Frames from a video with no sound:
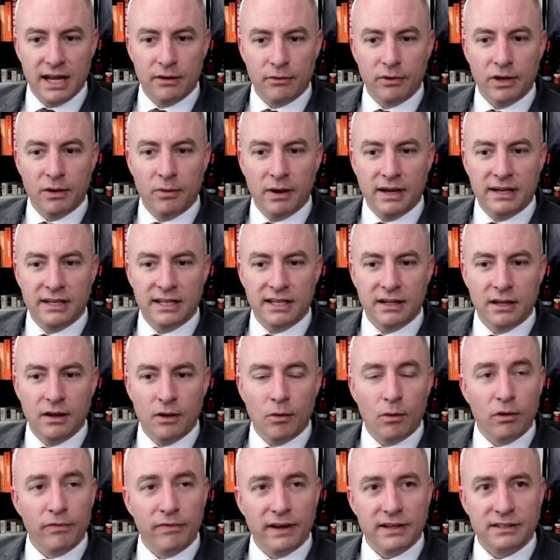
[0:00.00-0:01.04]
Rewinding
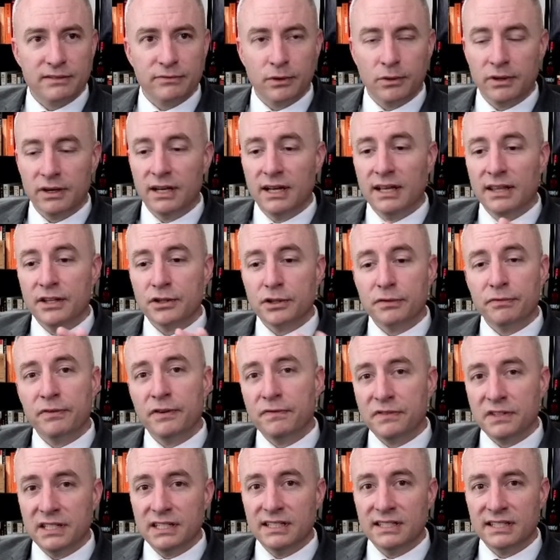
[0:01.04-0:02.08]
or fast forward. These are
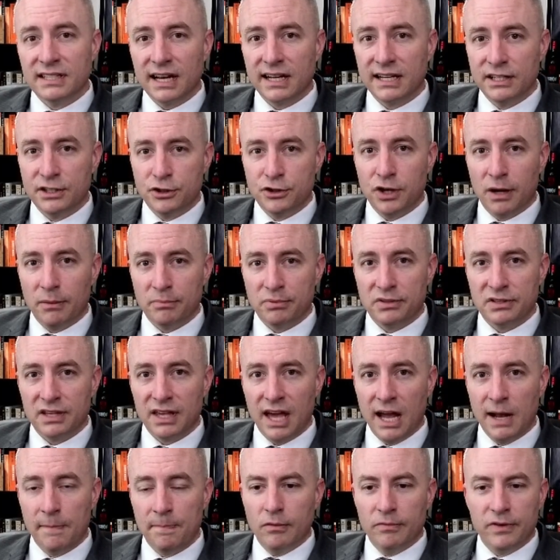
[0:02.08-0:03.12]
15-second jumps,
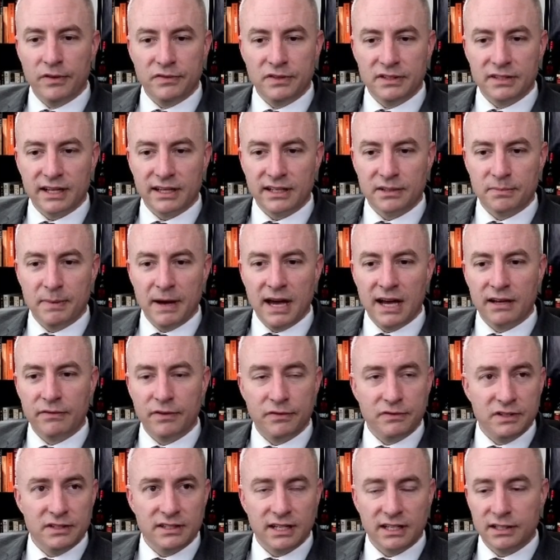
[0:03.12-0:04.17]
okay? 15 seconds back,
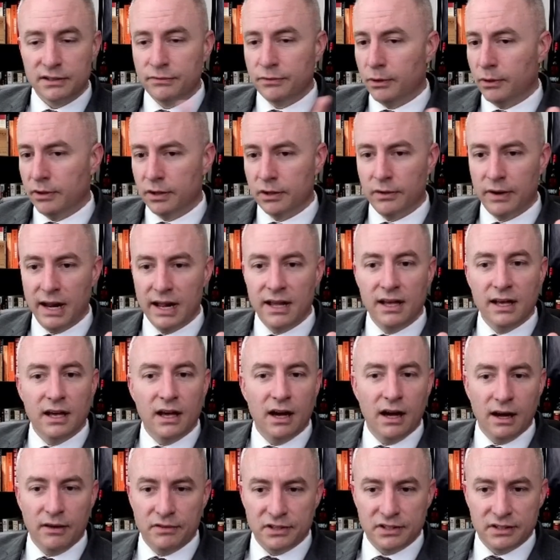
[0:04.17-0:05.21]
15 seconds forward, hooray.
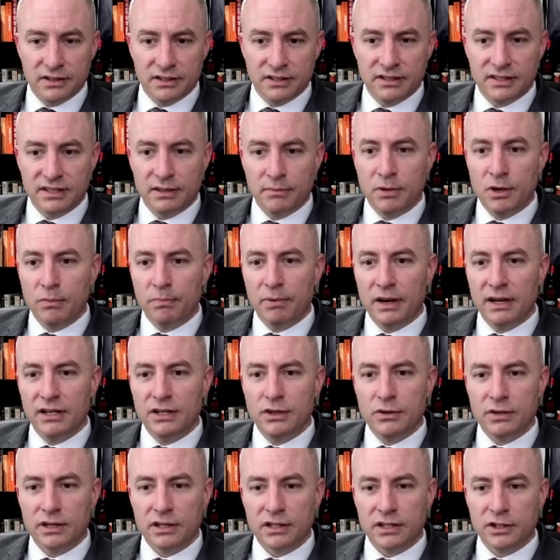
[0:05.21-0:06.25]
Obviously, this is the mute button. You
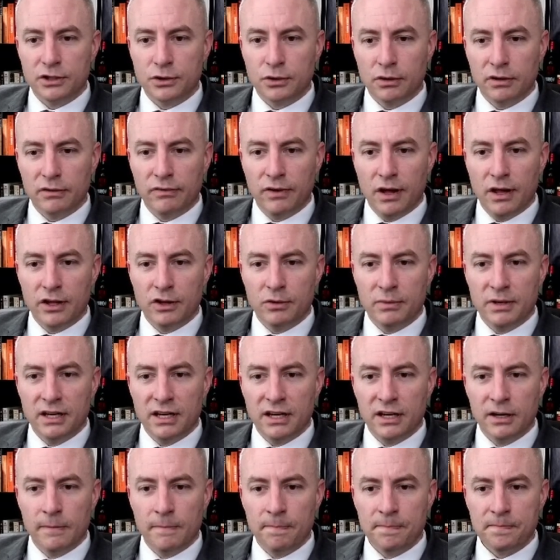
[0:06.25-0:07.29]
can control the volume
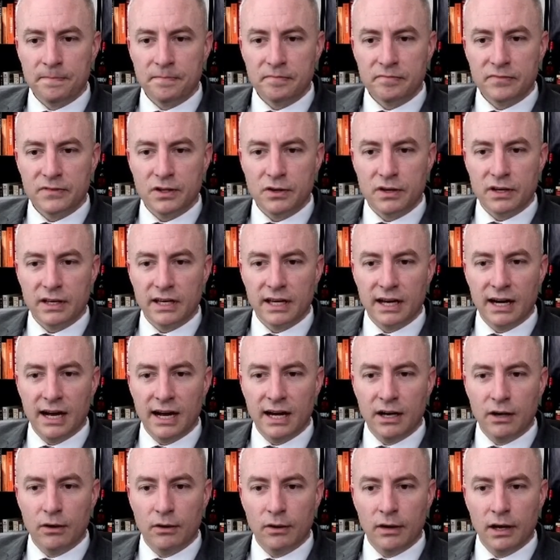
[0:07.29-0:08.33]
here. You can get
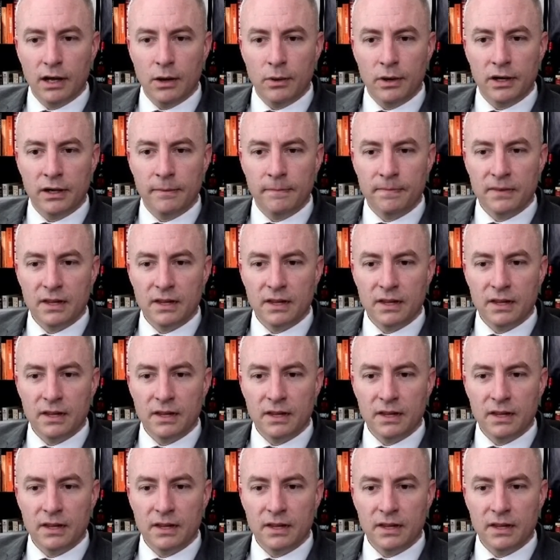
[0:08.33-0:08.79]
higher or lower.